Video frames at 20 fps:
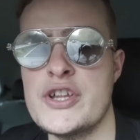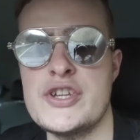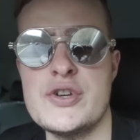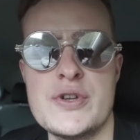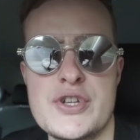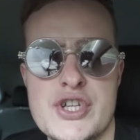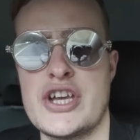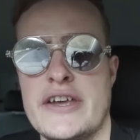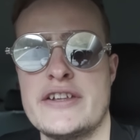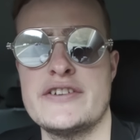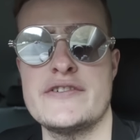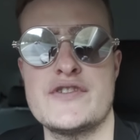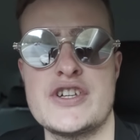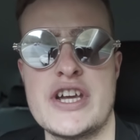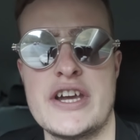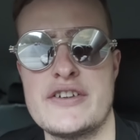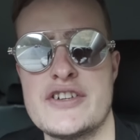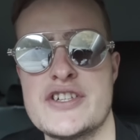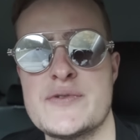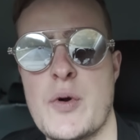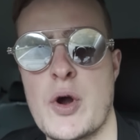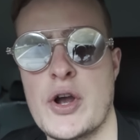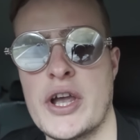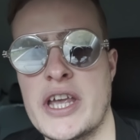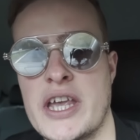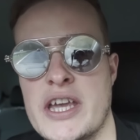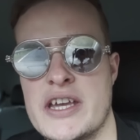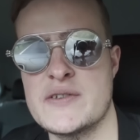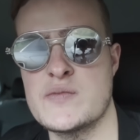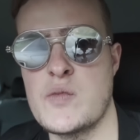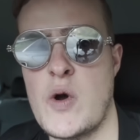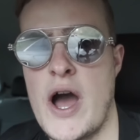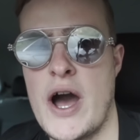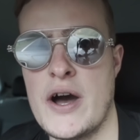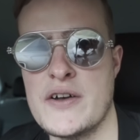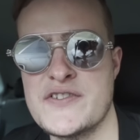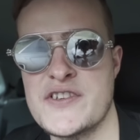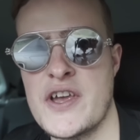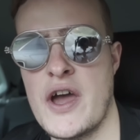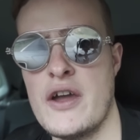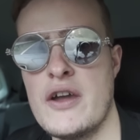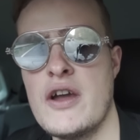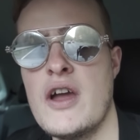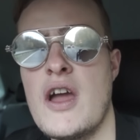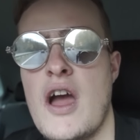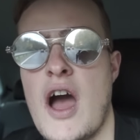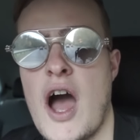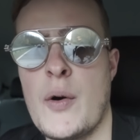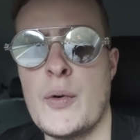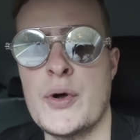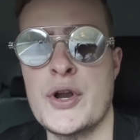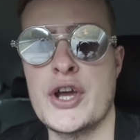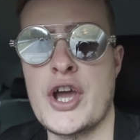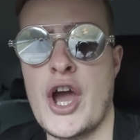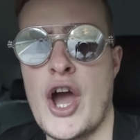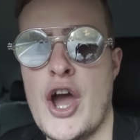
to do the change of change of sprocket kit as well. So I want to